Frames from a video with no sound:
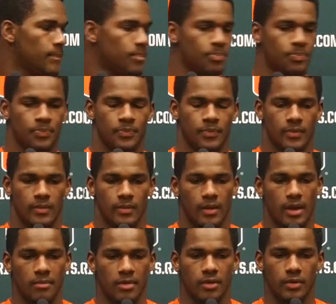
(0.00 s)
score?
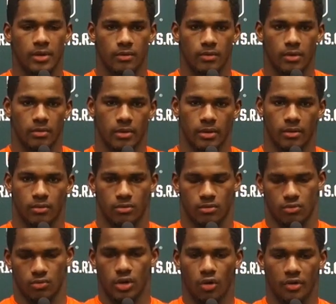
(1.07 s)
I mean, we I mean
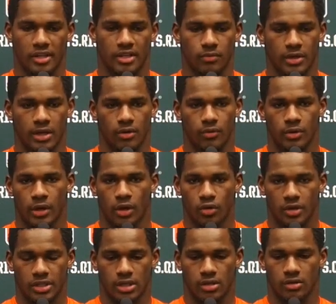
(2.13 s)
we hold it, we hold, we
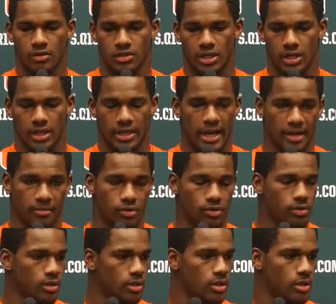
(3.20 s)
hold each other
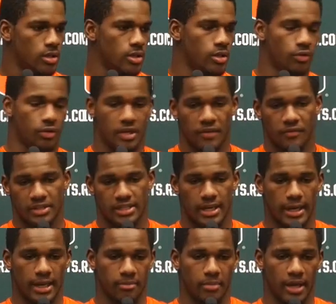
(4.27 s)
accountable. You know, the defense
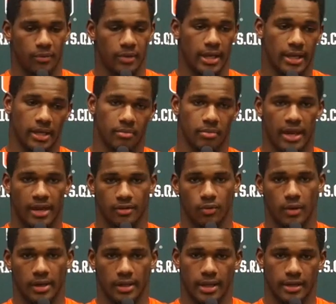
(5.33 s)
had our back, we had their back
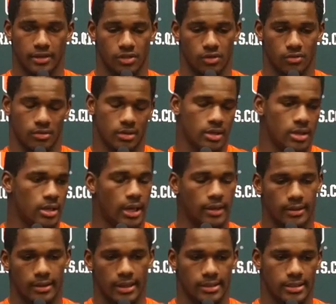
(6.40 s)
throughout the game, so I
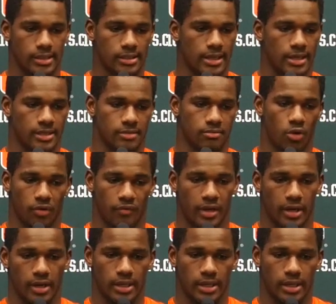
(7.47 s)
think that touchdown just motivated